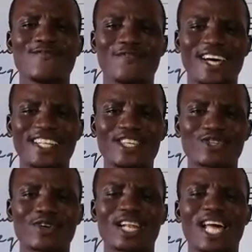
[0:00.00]

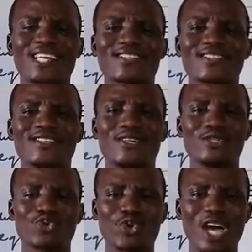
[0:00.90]
foundation class
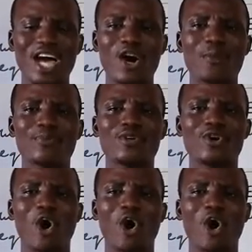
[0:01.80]
to help